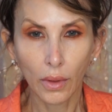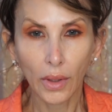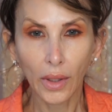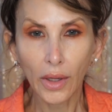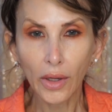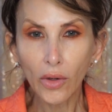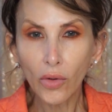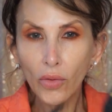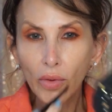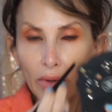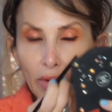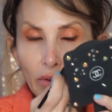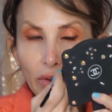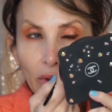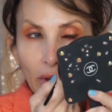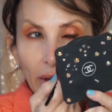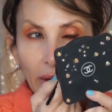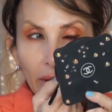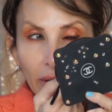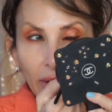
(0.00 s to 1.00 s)
I always
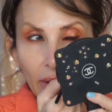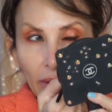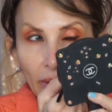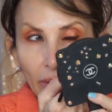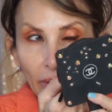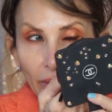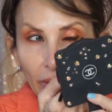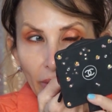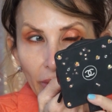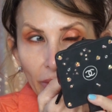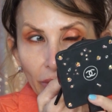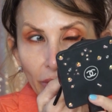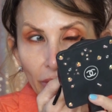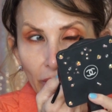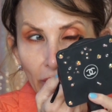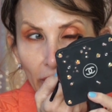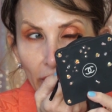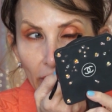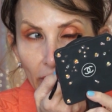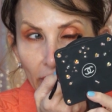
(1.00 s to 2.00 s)
like how this
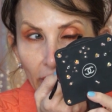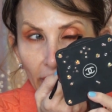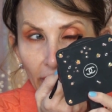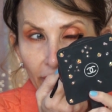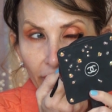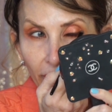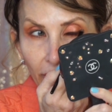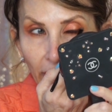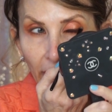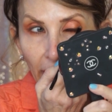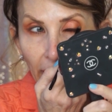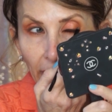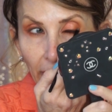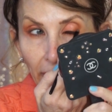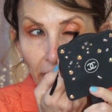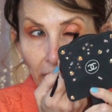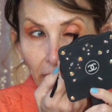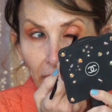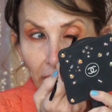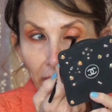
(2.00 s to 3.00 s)
left
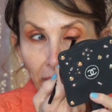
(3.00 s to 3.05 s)
eye